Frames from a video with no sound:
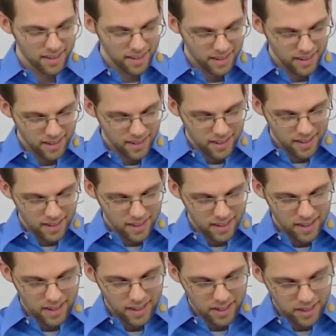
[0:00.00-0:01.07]

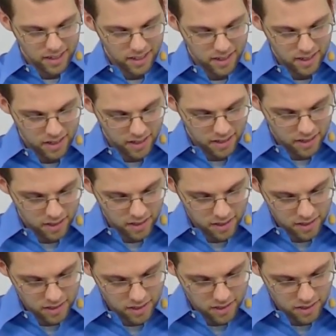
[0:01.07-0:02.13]

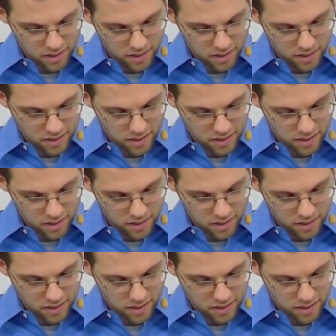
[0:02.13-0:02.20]
(silence)